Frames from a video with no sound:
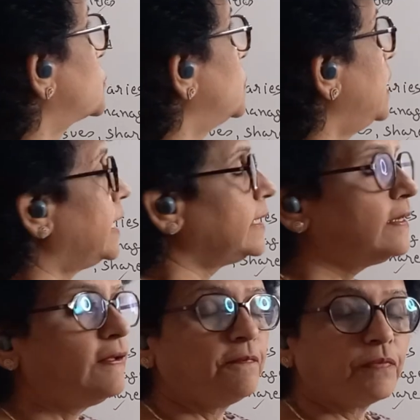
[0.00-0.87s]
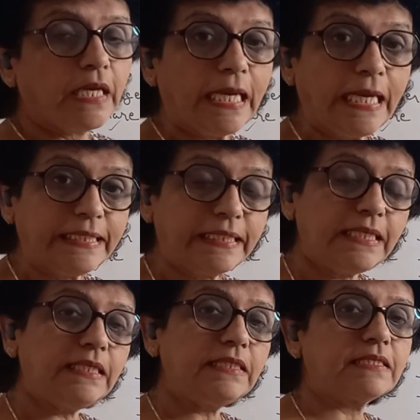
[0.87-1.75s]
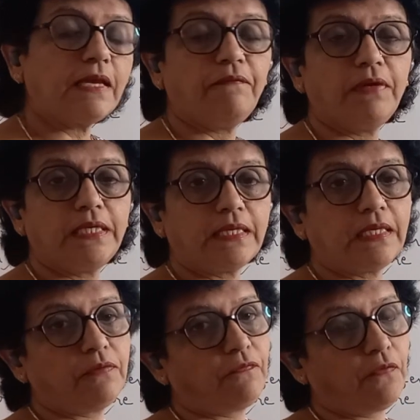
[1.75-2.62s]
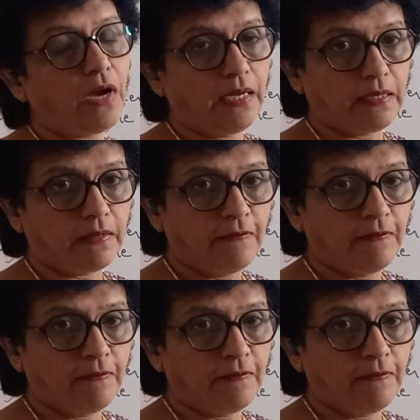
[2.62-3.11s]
July 1875.